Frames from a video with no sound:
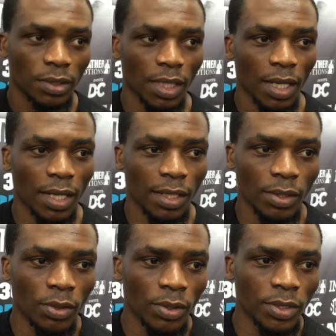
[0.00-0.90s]
Yeah,
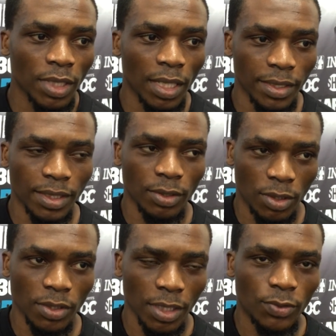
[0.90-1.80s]
you know, he's
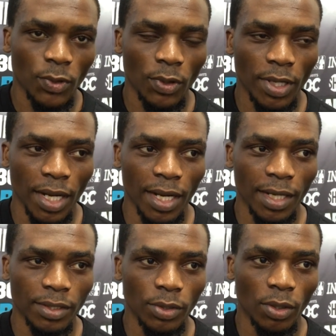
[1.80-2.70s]
a strong
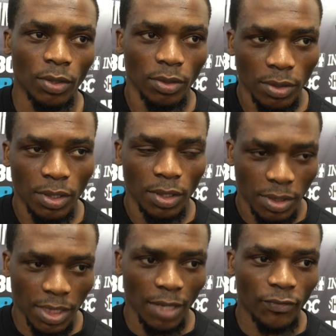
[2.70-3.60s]
guy, you know,
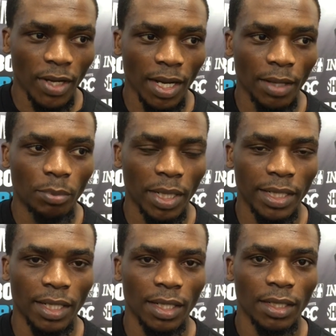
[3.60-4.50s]
tough guy,
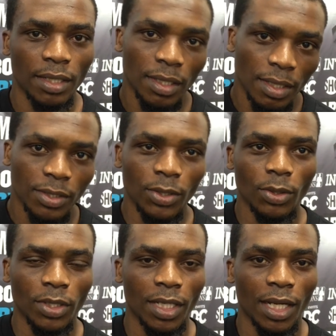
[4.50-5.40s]
but you
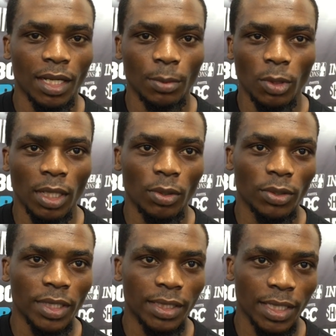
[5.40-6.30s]
know the line. When I
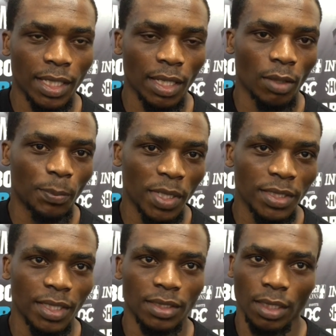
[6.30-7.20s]
go there, I take care of
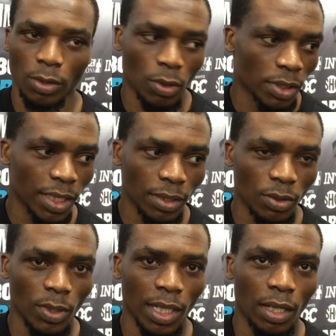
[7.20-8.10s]
business. I go there,
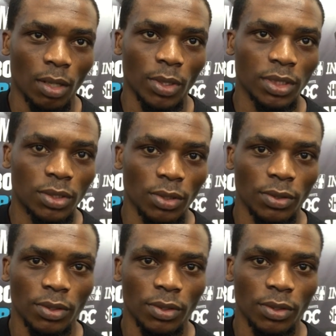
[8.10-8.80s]
do what I always do.